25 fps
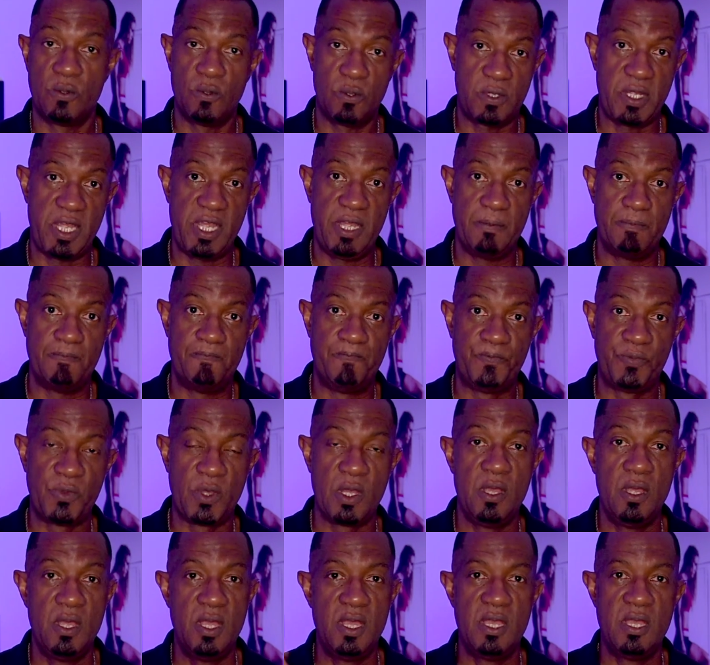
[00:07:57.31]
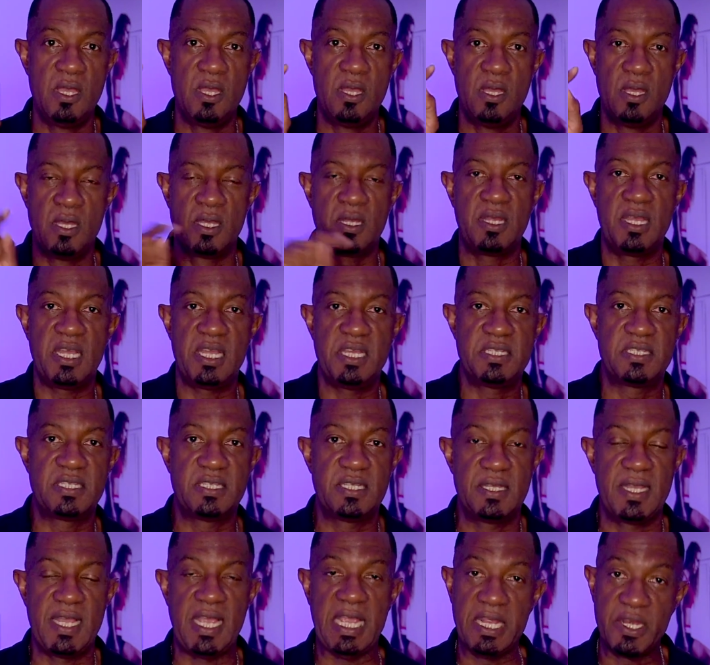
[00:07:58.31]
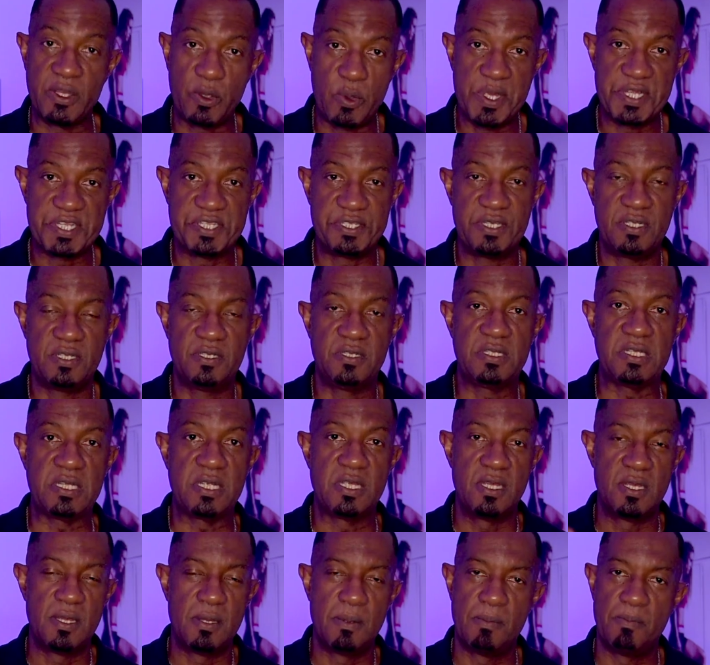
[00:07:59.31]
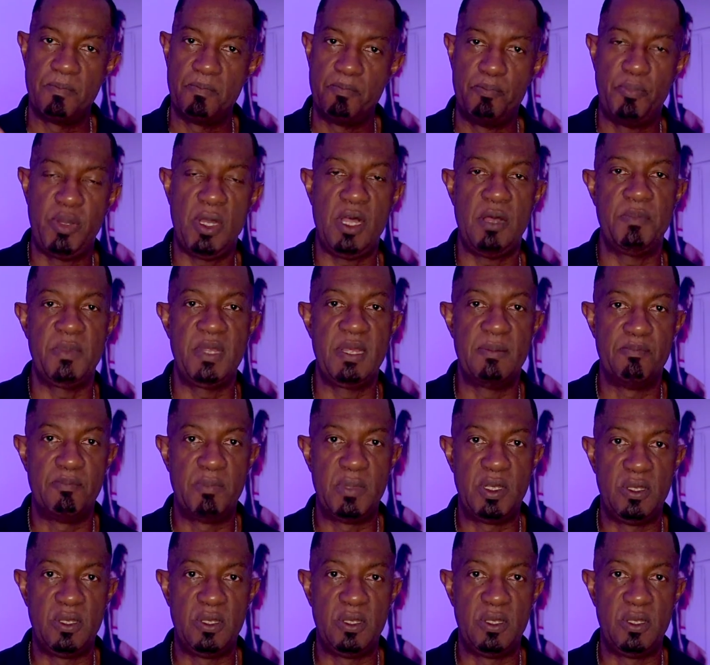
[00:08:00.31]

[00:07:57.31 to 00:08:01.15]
Okay, guys, any questions? Pop them